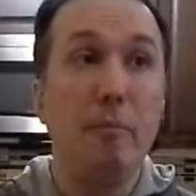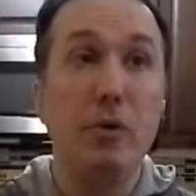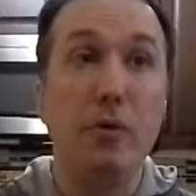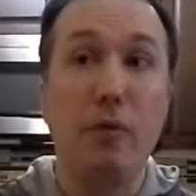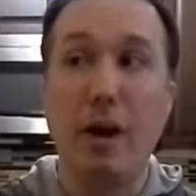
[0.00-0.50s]

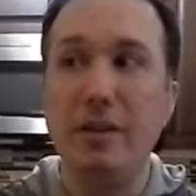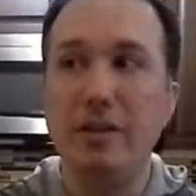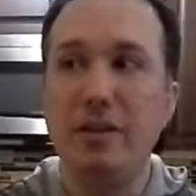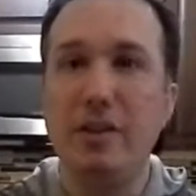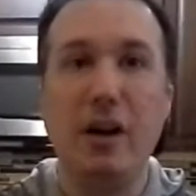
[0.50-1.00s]
your
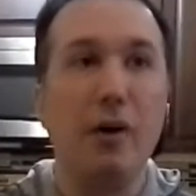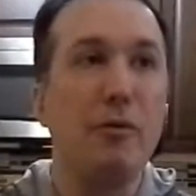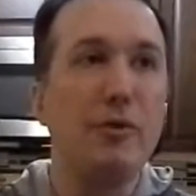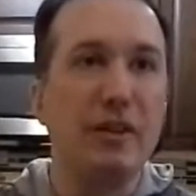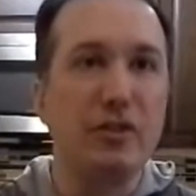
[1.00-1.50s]
friends in
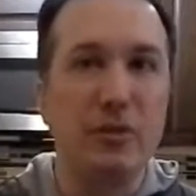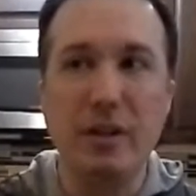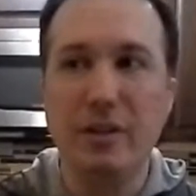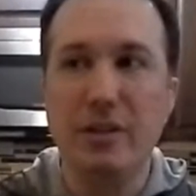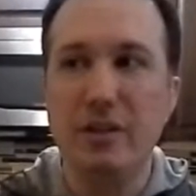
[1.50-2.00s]
other
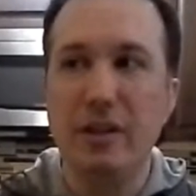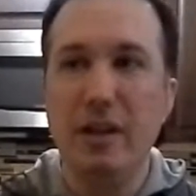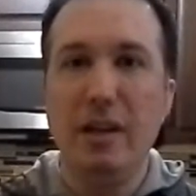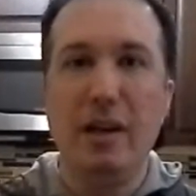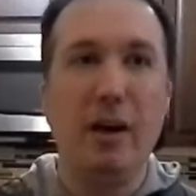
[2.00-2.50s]

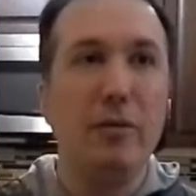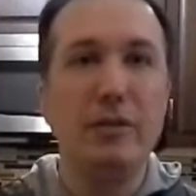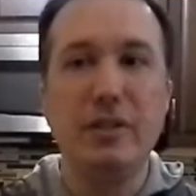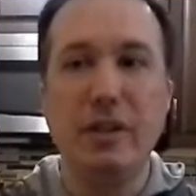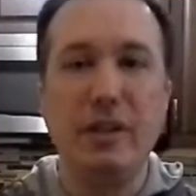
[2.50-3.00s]
districts, other
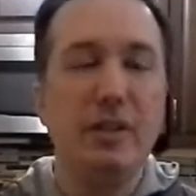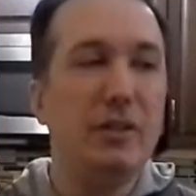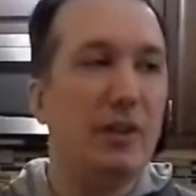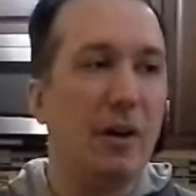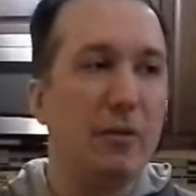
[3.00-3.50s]

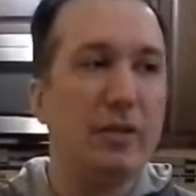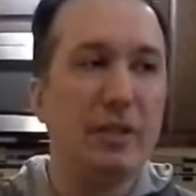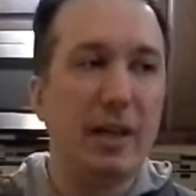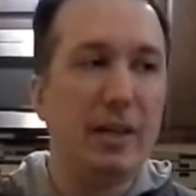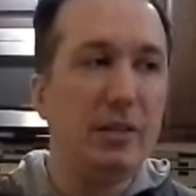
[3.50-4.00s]
cities, other
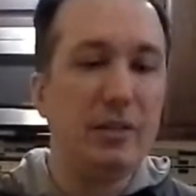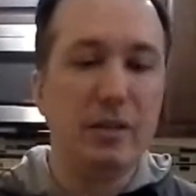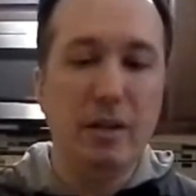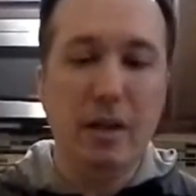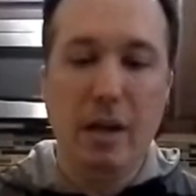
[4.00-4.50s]

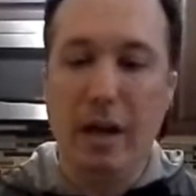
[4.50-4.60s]
states,